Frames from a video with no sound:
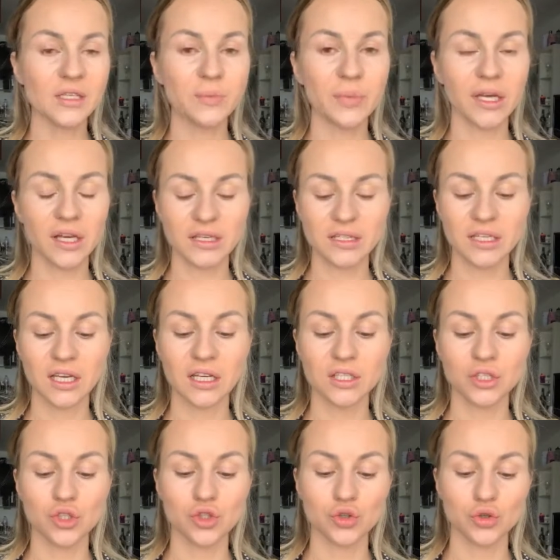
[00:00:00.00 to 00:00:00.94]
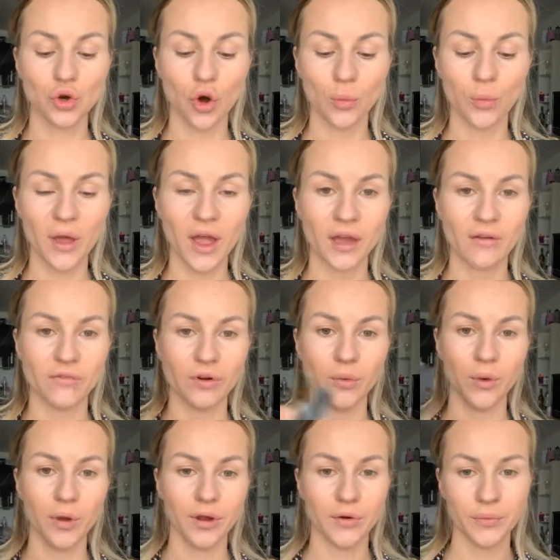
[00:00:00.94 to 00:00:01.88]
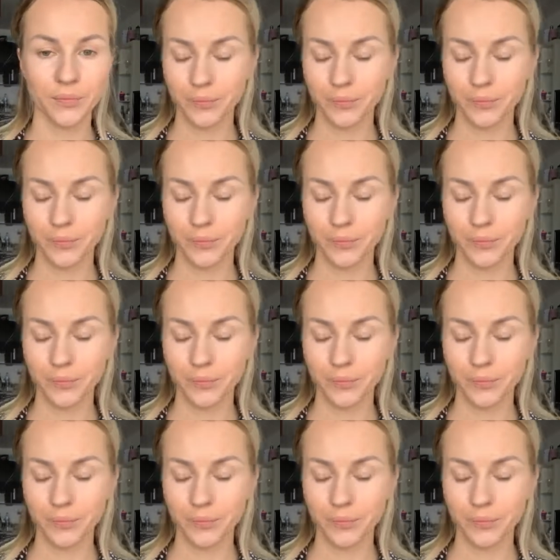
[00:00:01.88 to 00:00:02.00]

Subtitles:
because it can drop everywhere.